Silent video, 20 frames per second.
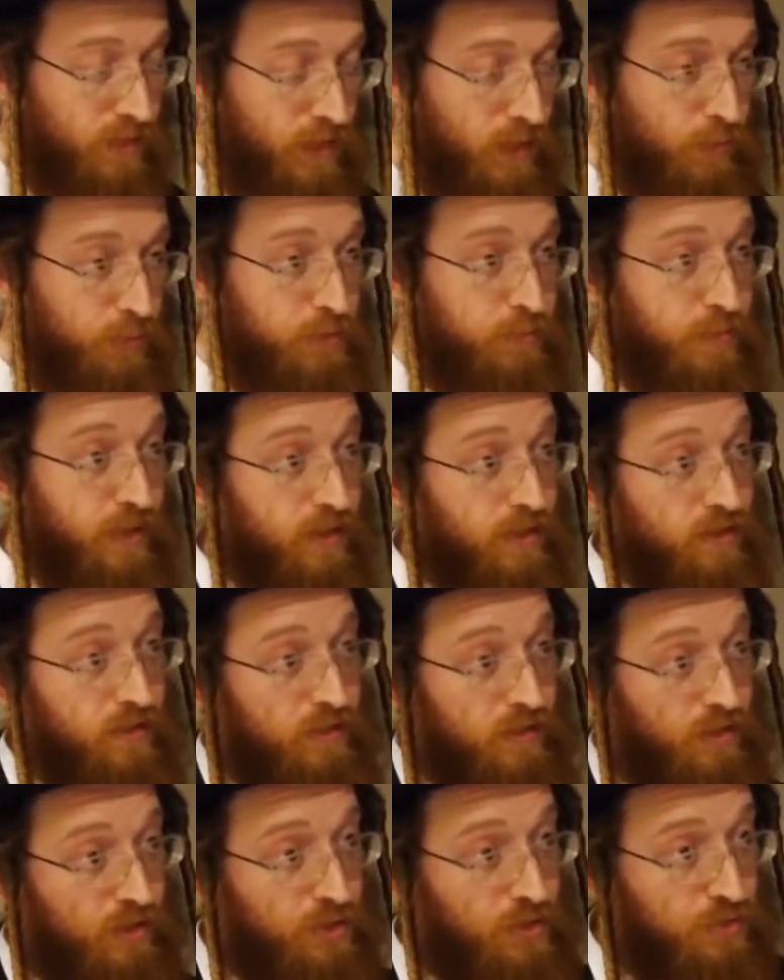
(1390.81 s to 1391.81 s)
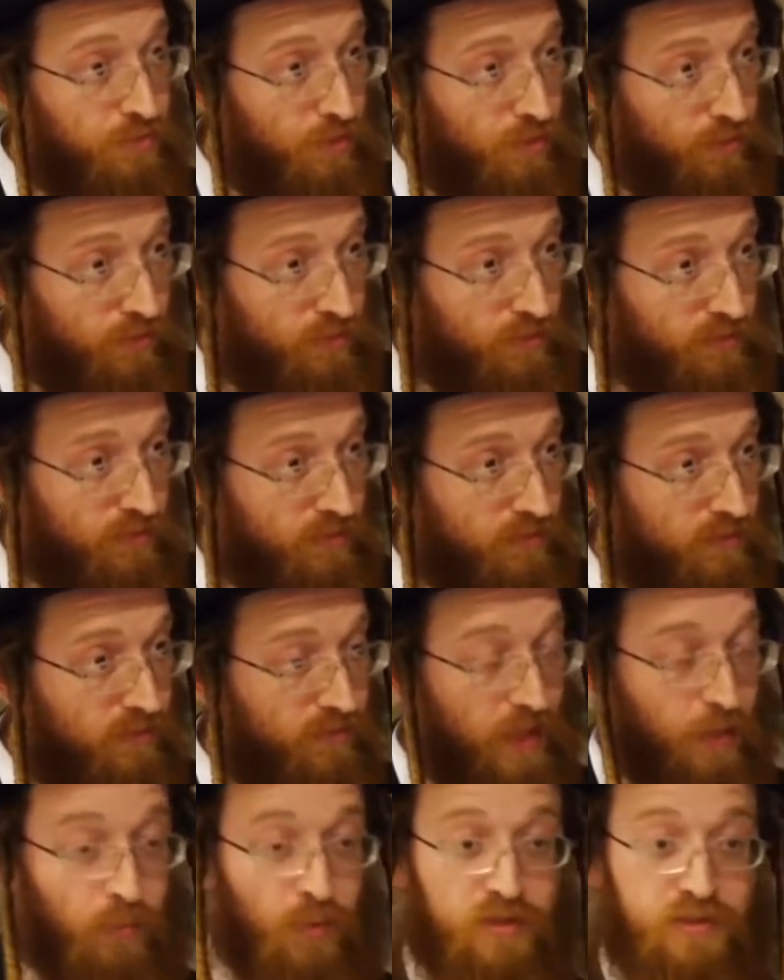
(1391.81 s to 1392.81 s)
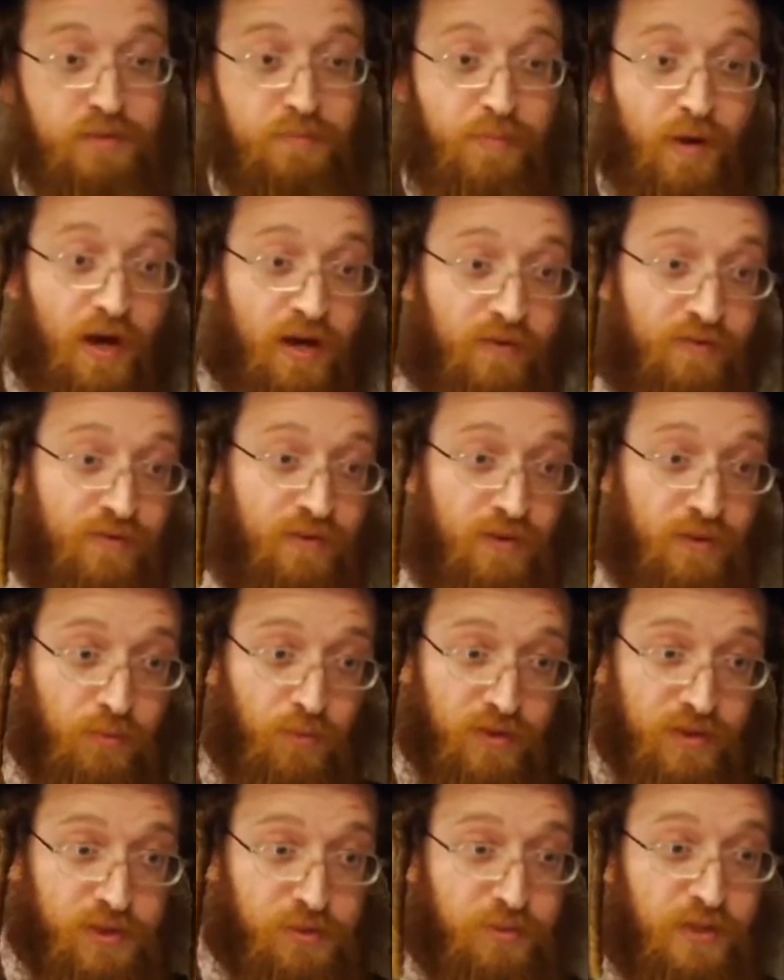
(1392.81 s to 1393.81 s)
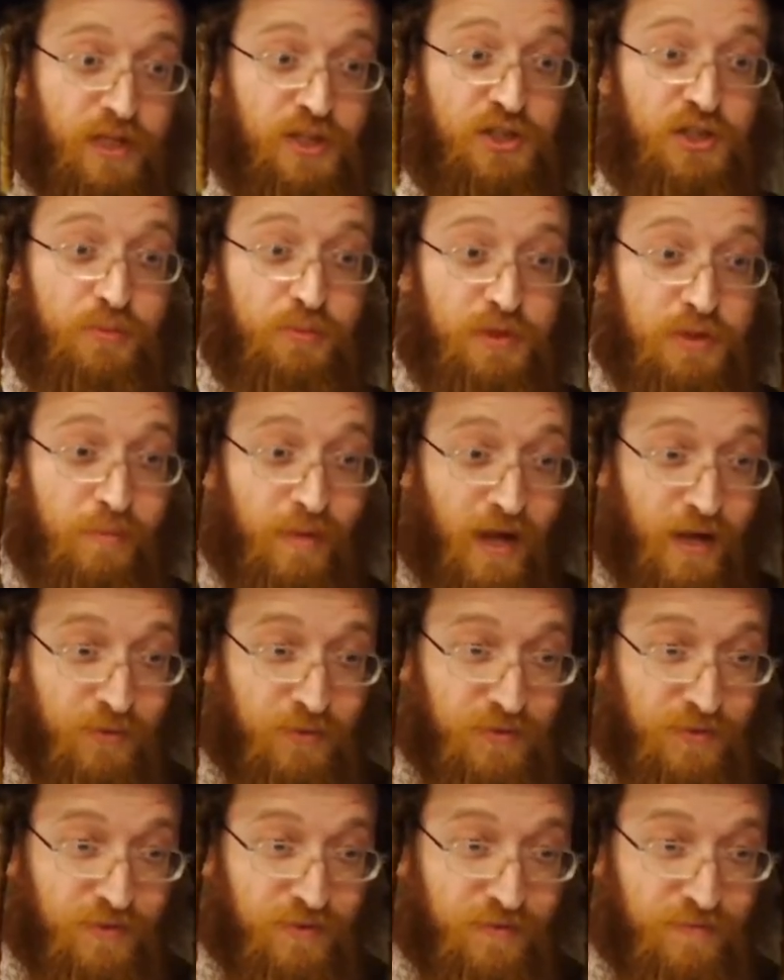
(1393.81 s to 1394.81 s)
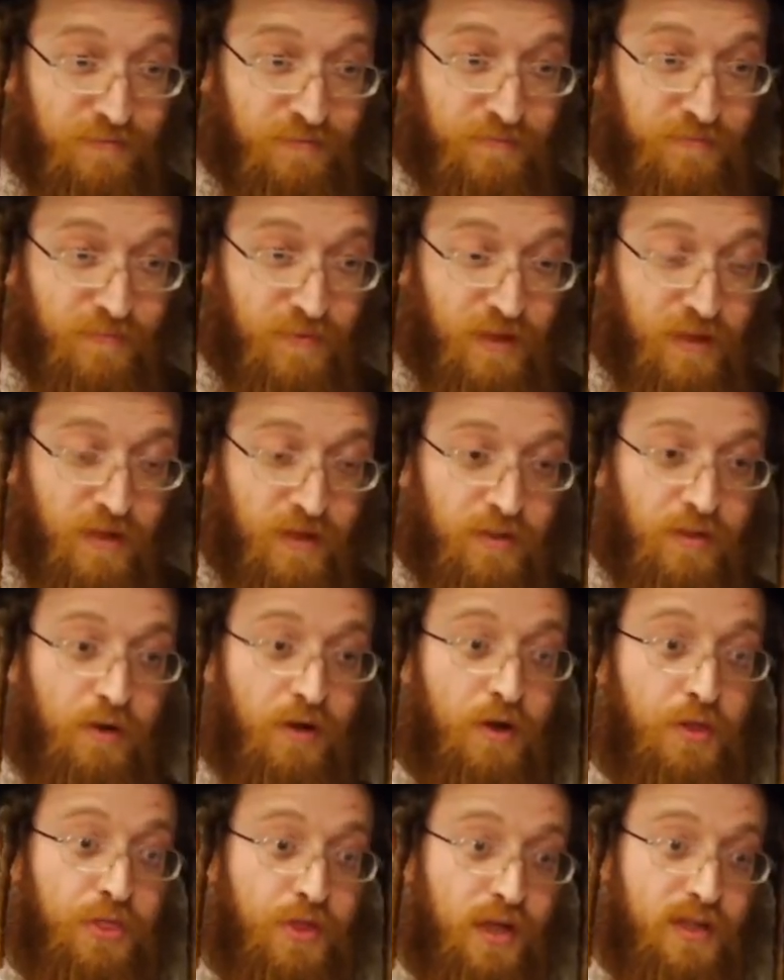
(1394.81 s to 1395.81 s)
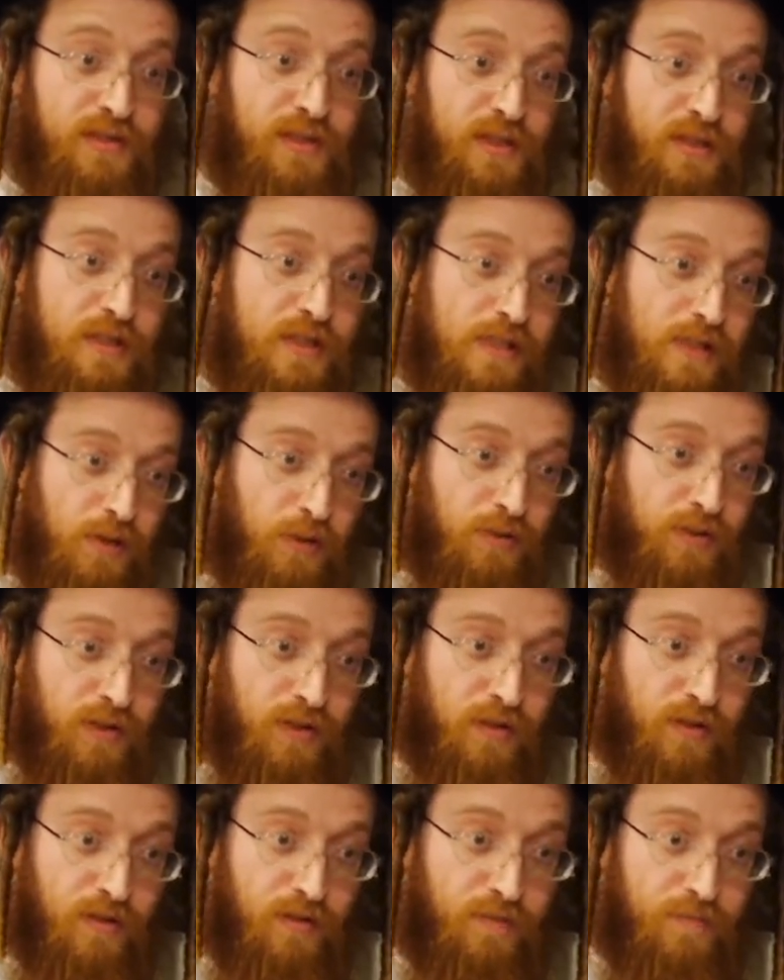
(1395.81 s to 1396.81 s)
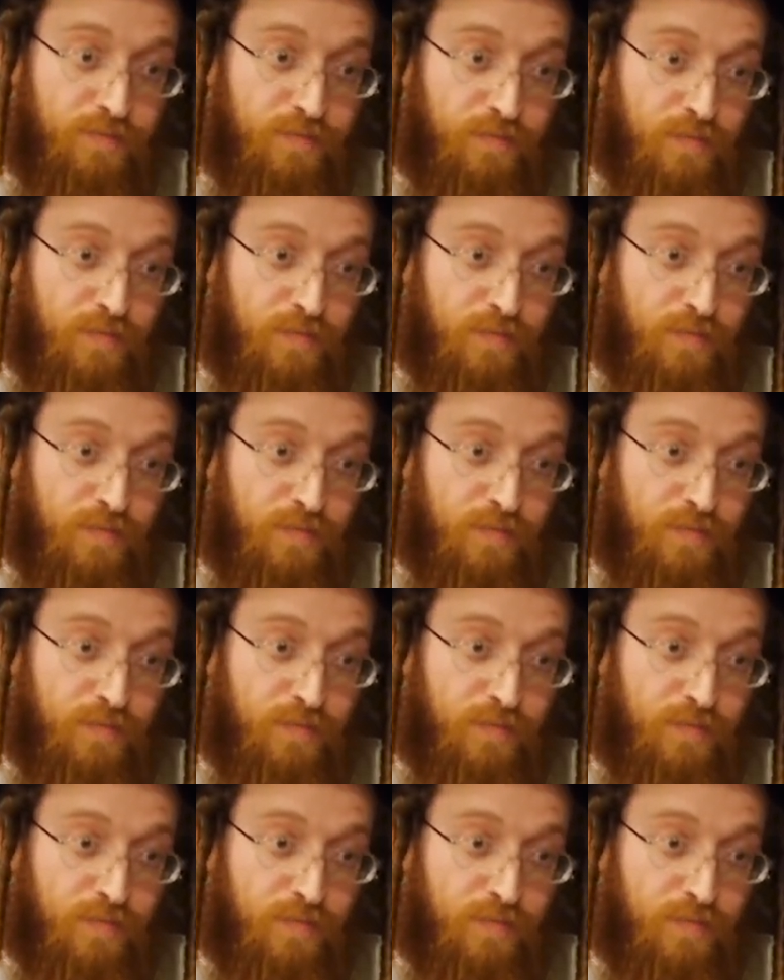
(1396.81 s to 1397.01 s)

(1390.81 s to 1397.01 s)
He was being controlled. That wasn't part of what his relationship was about. There are things that slowly,